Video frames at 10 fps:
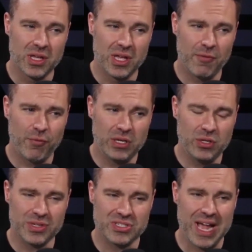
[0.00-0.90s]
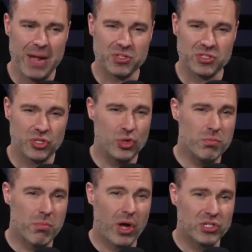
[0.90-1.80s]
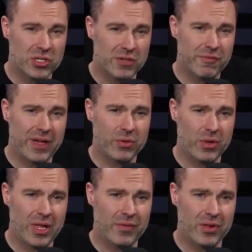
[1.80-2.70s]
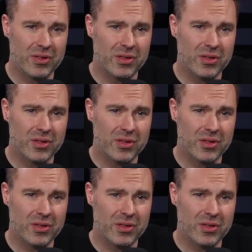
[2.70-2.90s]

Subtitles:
if we do establish too much at a federal level,